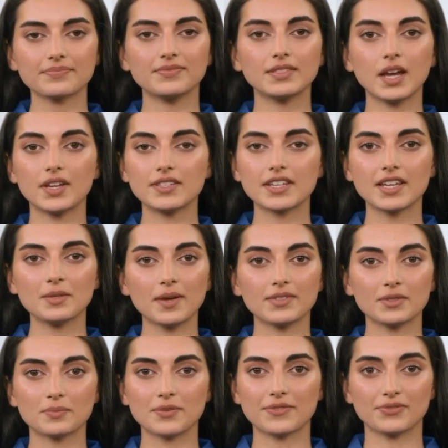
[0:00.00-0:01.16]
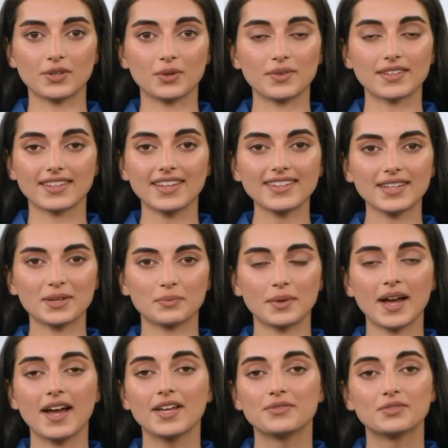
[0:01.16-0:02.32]
Talking about the performances in
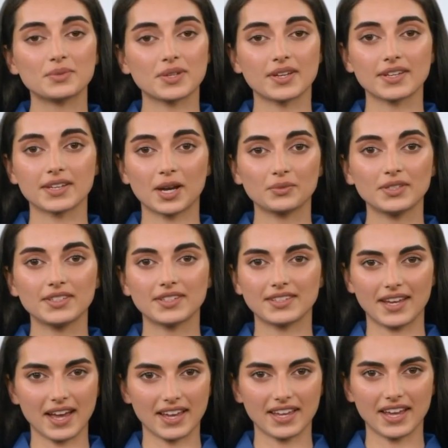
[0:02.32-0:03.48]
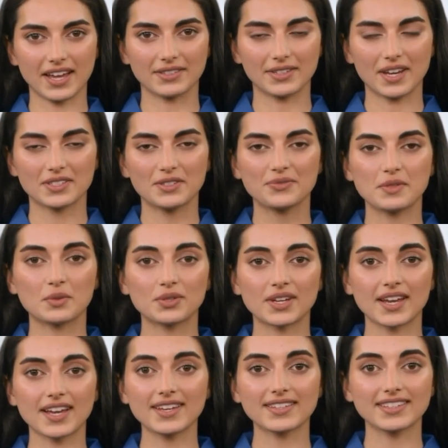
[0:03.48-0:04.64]
lives leading up to the day and then devoting
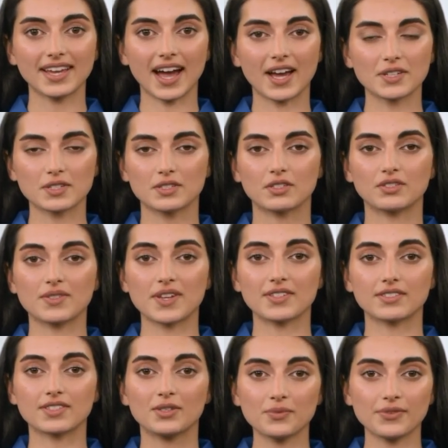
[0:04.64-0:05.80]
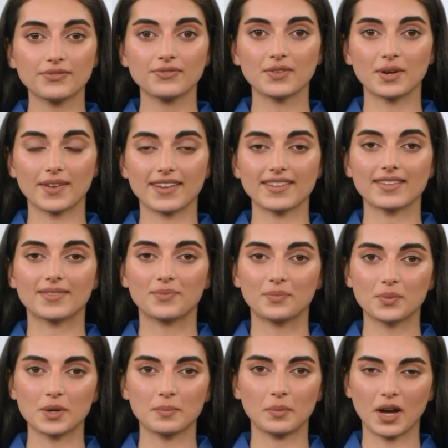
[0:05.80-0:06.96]
an entire stream to the performance,
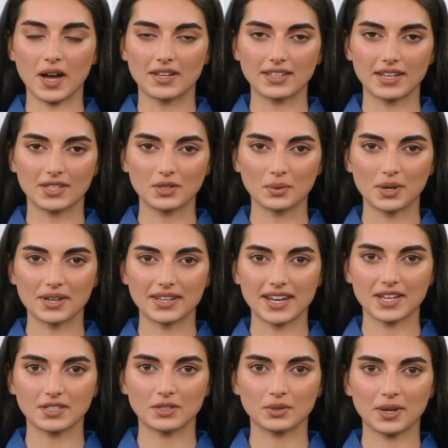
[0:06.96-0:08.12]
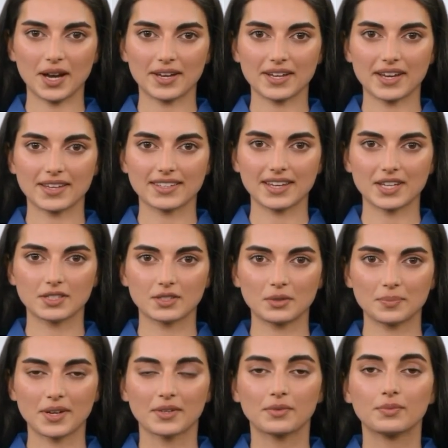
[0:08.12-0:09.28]
with pauses to engage your audience
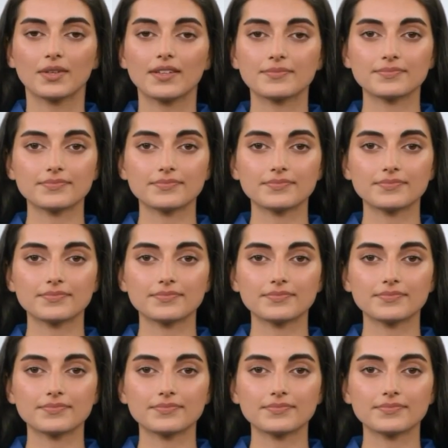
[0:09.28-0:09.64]
intermittently.